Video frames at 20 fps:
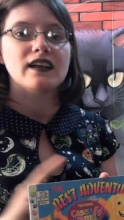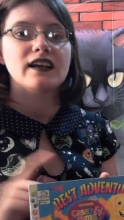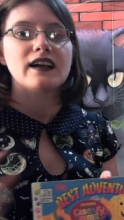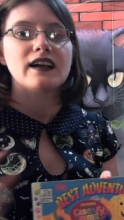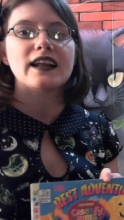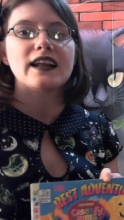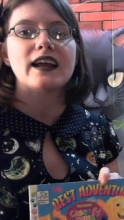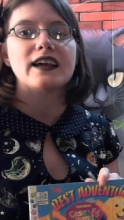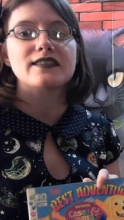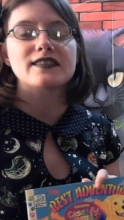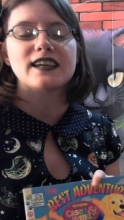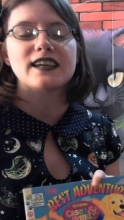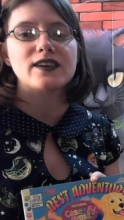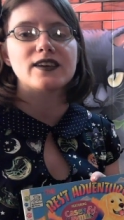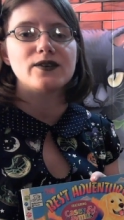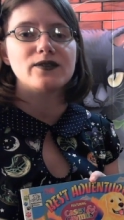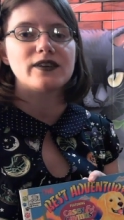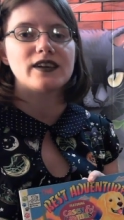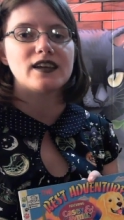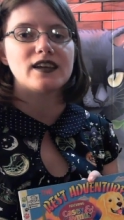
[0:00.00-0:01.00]
And I thank you
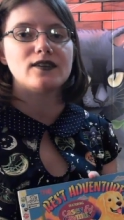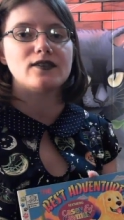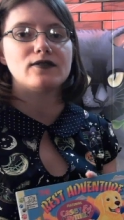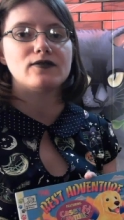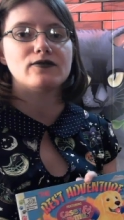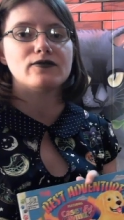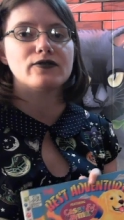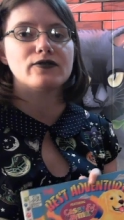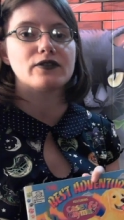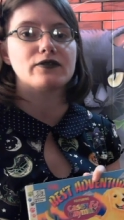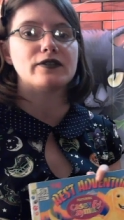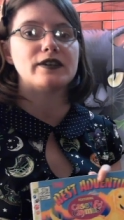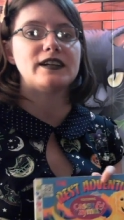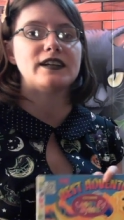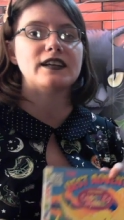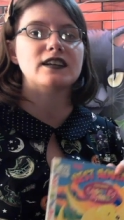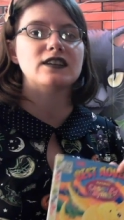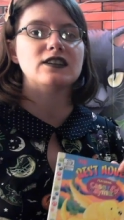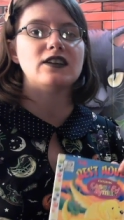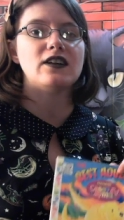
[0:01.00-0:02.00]
again for
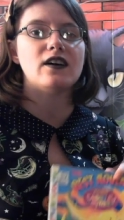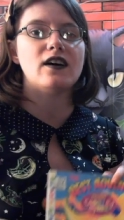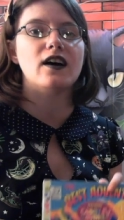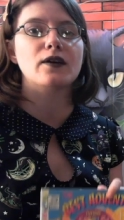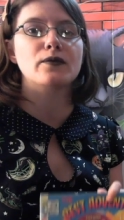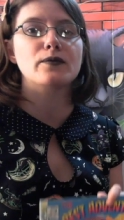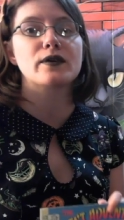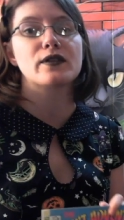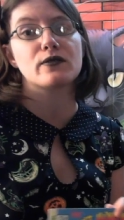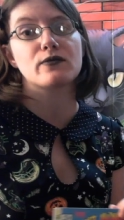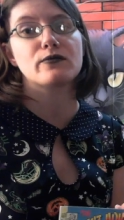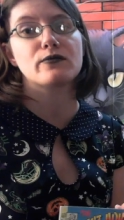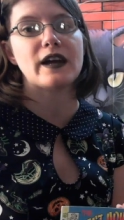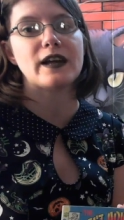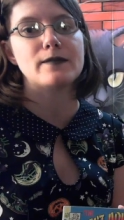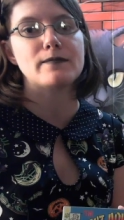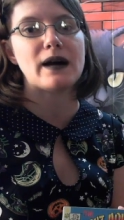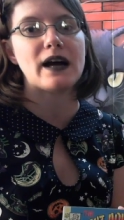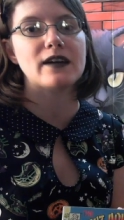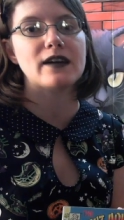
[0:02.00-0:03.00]
reading along with Read
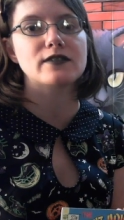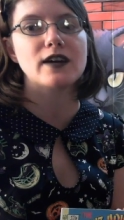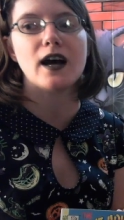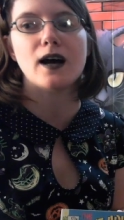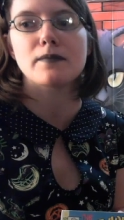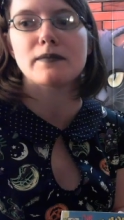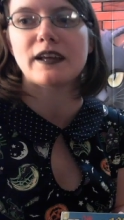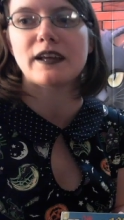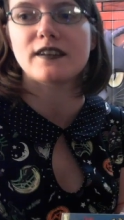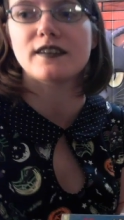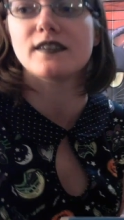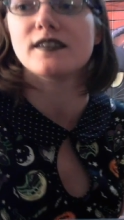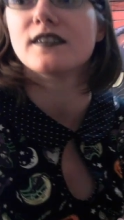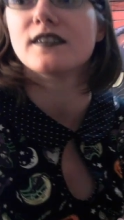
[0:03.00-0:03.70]
by Robyn.